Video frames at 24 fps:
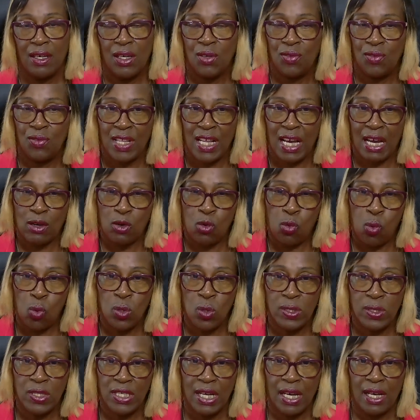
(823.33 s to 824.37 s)
for that
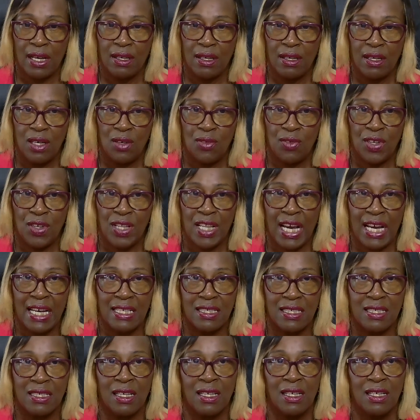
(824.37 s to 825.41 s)
quarter, for that